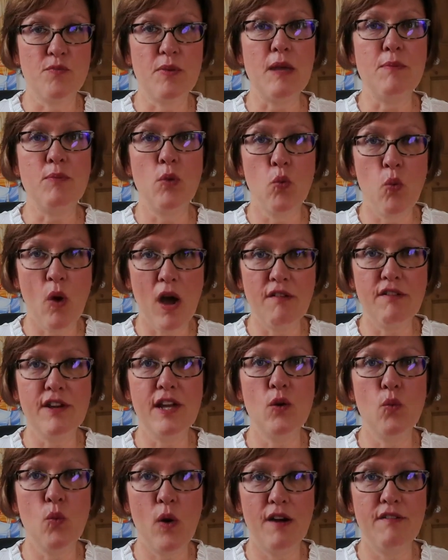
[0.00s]
of people
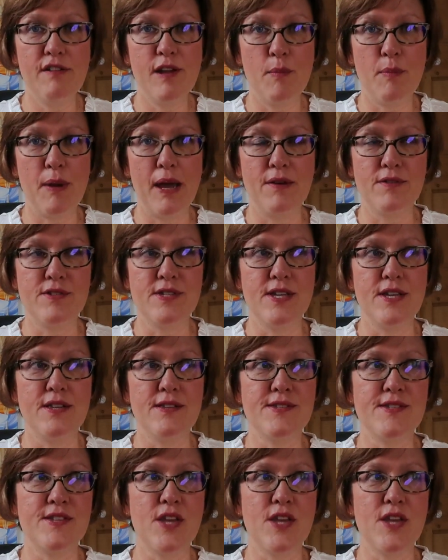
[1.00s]
worry about it.